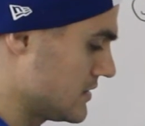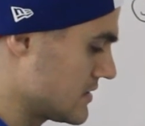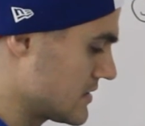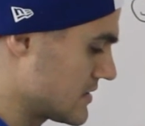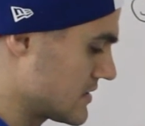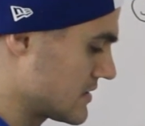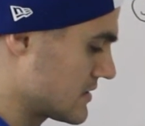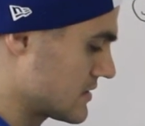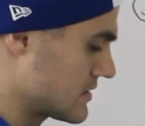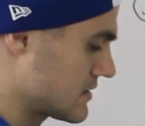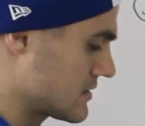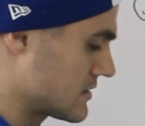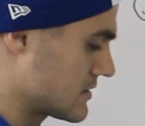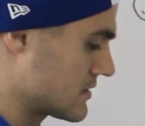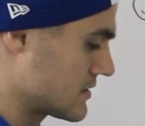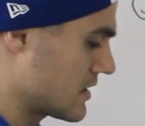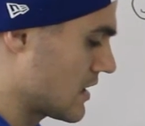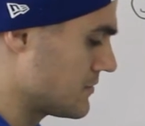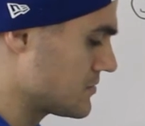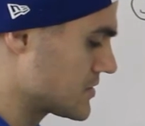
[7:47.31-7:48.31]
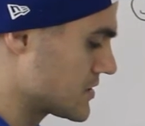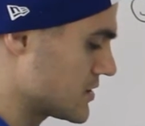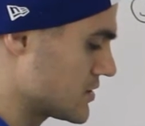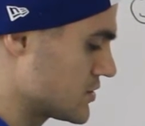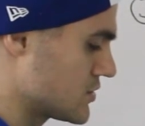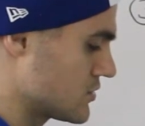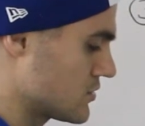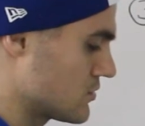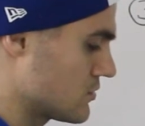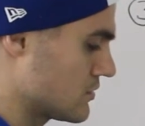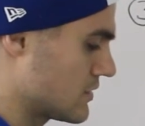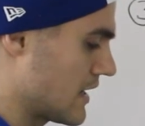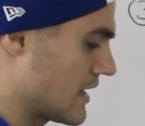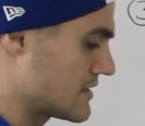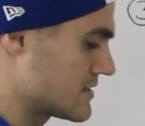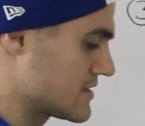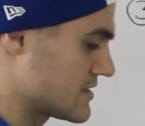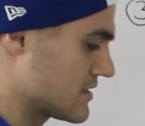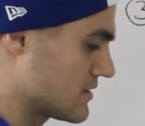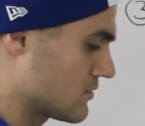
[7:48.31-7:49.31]
substitute
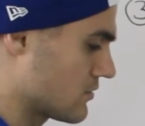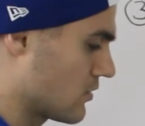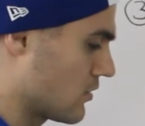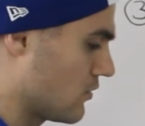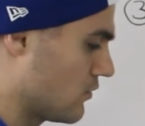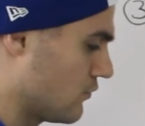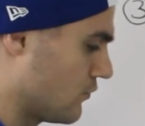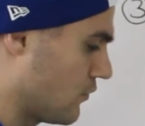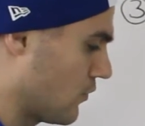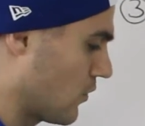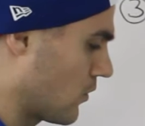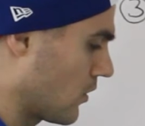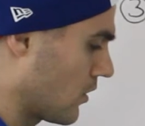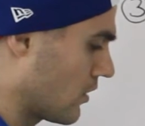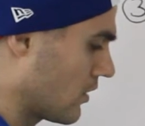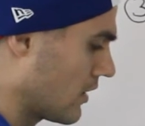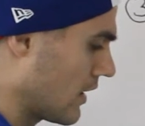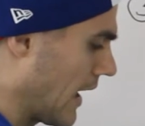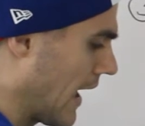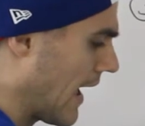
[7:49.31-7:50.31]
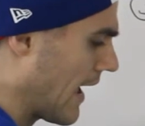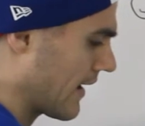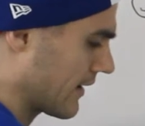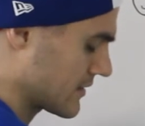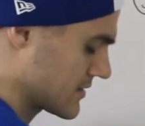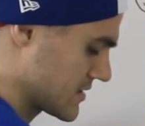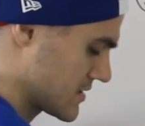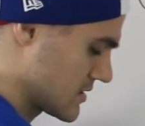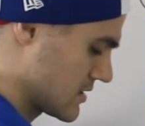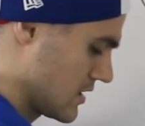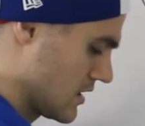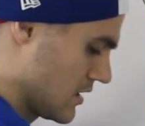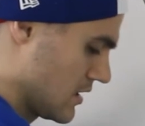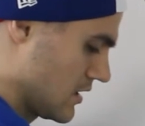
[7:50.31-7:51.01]
that 0 for x.